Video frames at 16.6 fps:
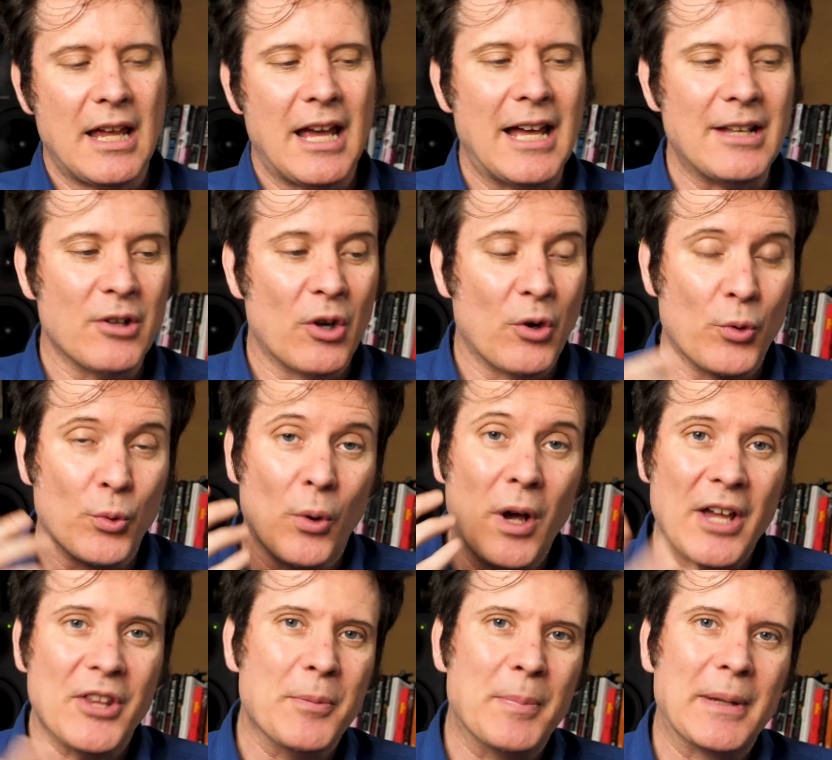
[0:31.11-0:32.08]
And
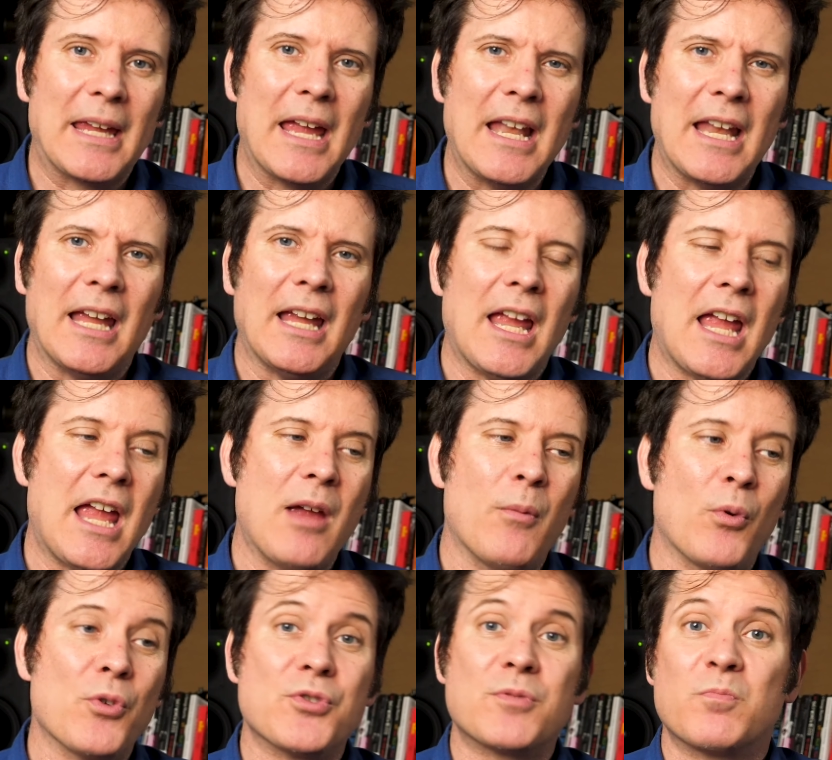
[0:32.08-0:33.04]
right at the beginning,
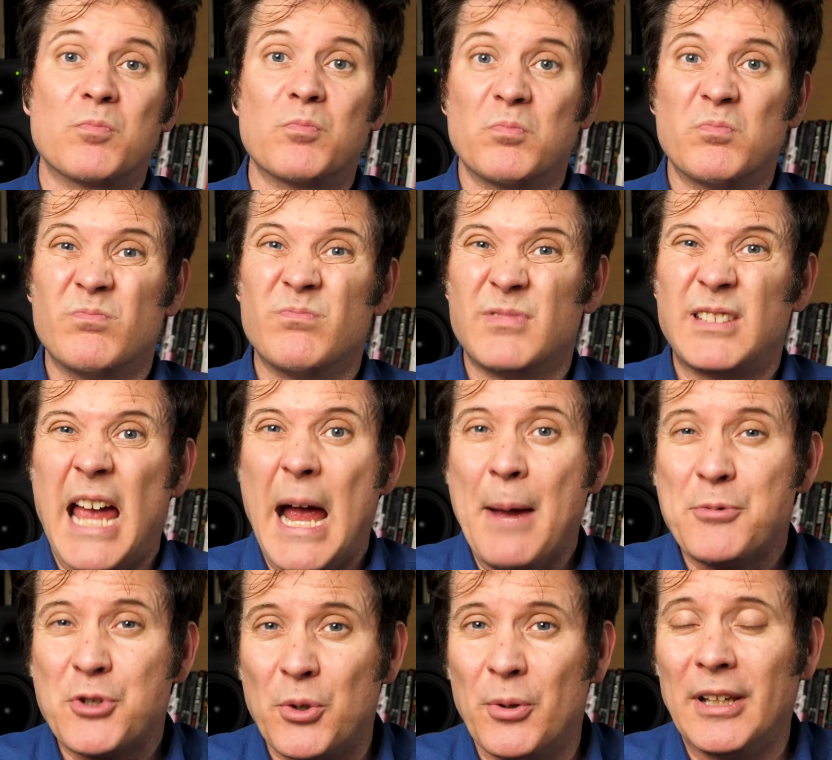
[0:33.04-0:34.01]
it was
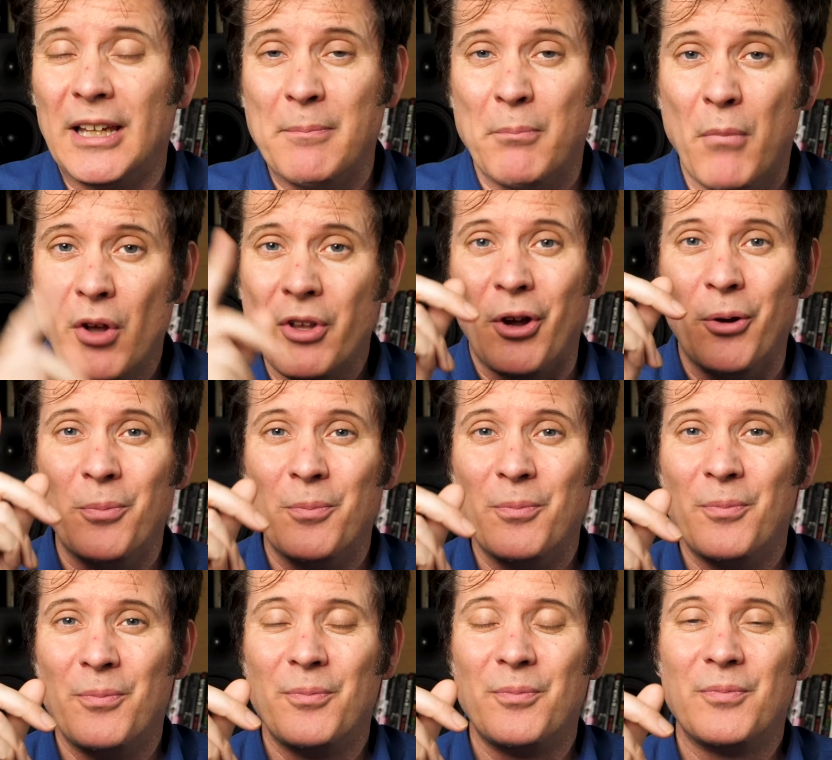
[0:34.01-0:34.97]
capturing in mono,
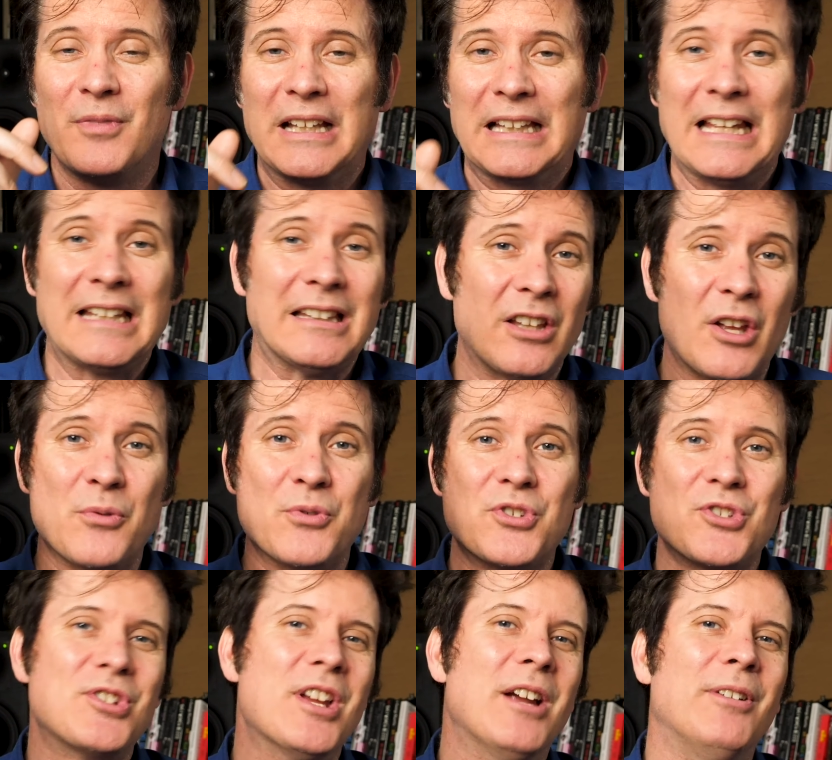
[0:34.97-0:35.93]
let alone
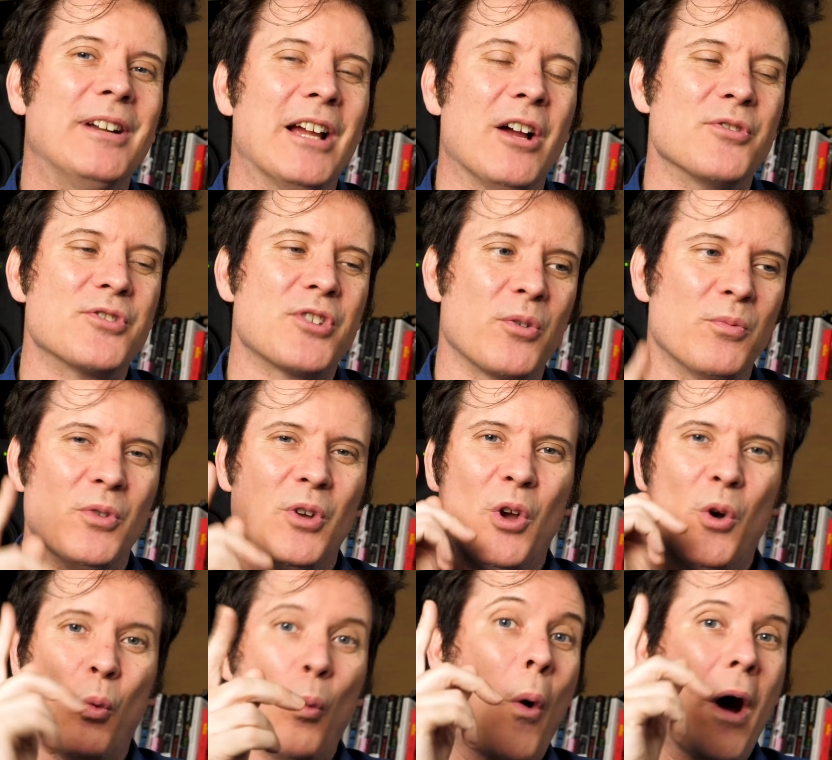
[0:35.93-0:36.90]
stereo. So
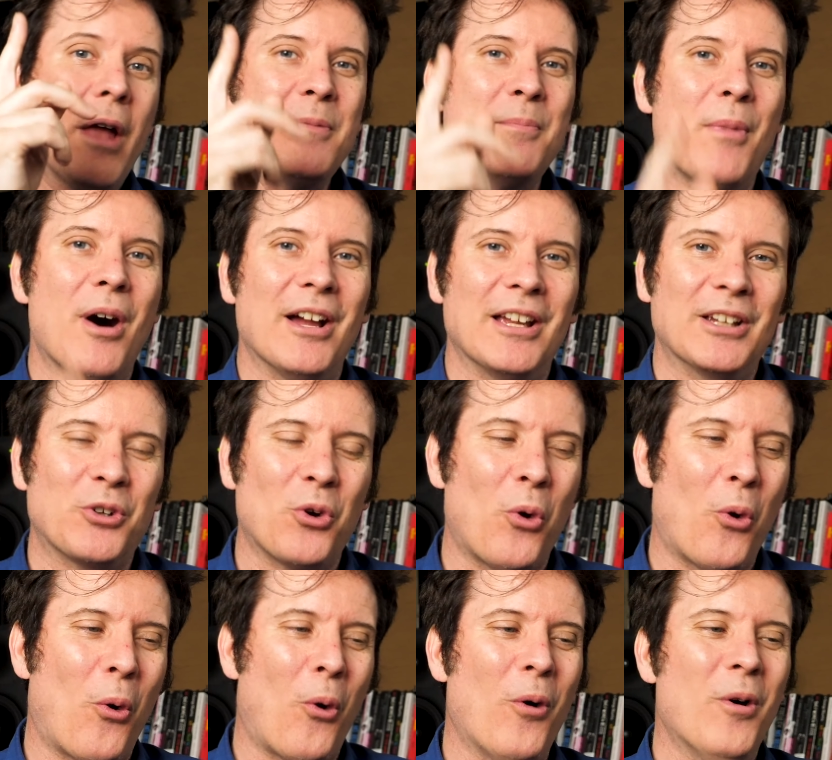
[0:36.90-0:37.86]
one mic
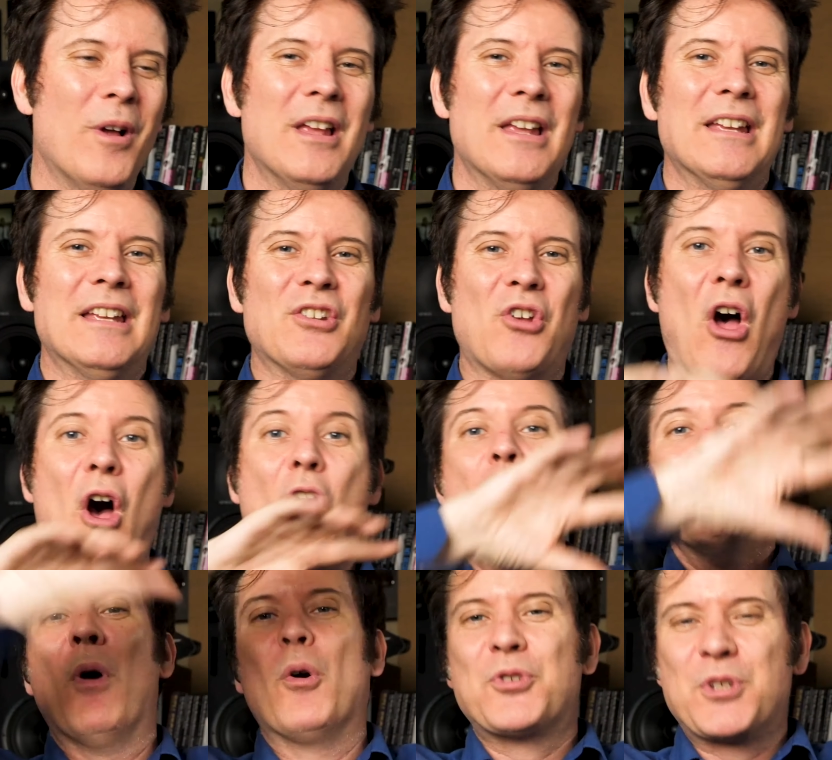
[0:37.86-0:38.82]
or
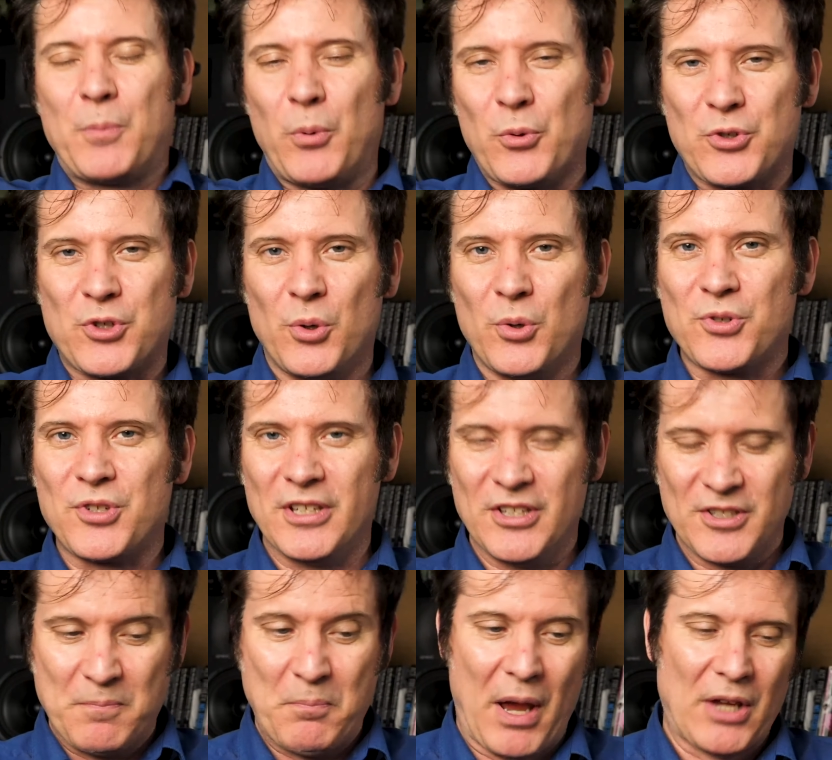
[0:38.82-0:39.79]
multiple
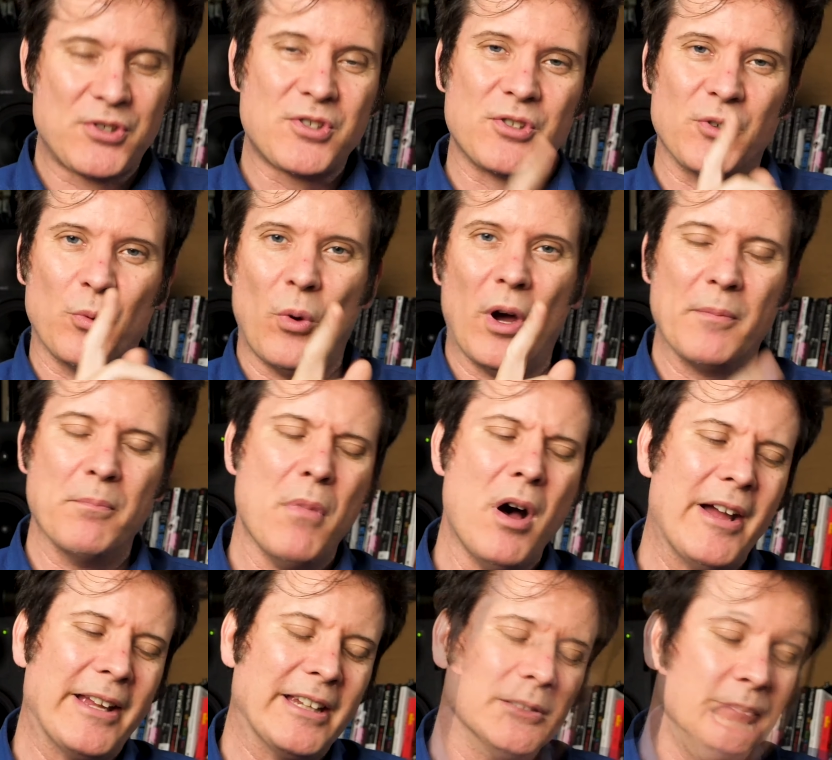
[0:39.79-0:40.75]
sources bus to one
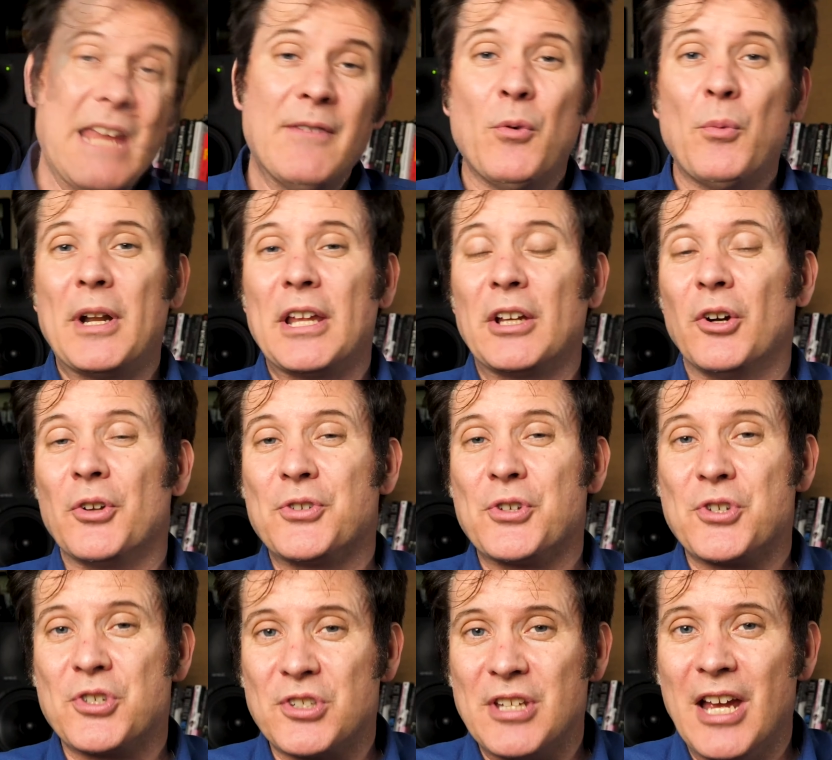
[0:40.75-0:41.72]
mic. Even when it got
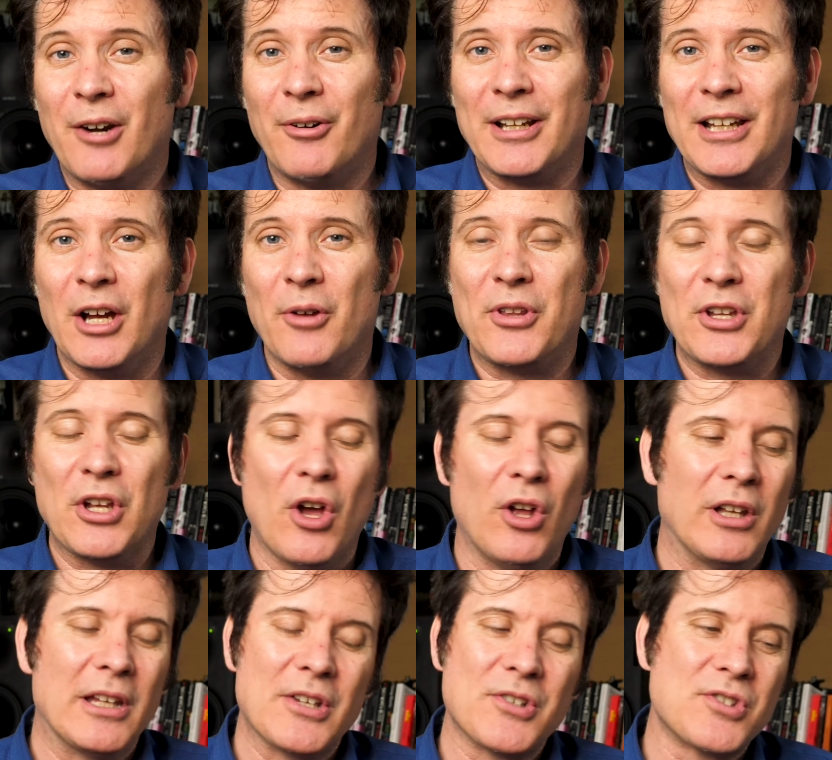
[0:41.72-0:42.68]
to stereo, the
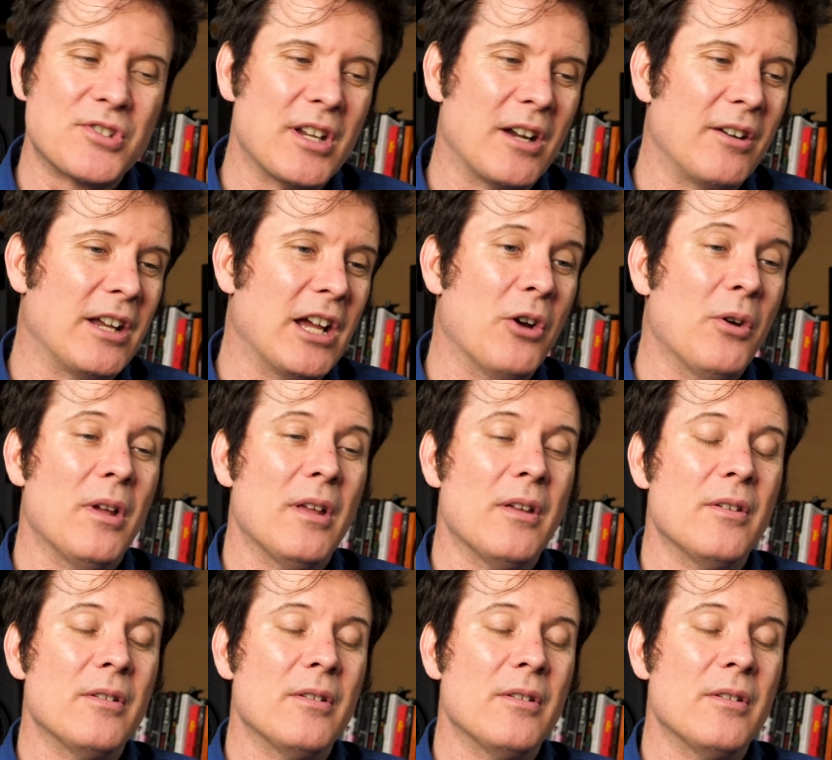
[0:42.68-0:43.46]
earlier stereo,